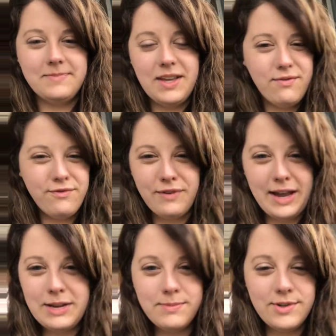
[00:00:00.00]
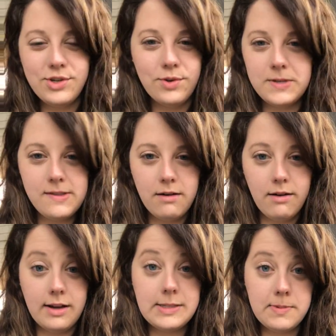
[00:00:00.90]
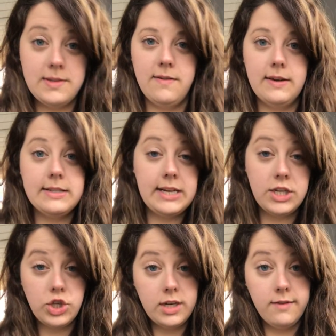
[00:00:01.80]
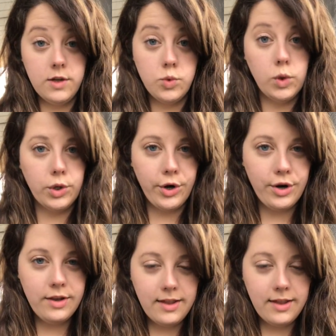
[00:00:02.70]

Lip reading: if items are chosen that are not specific to each individual learner,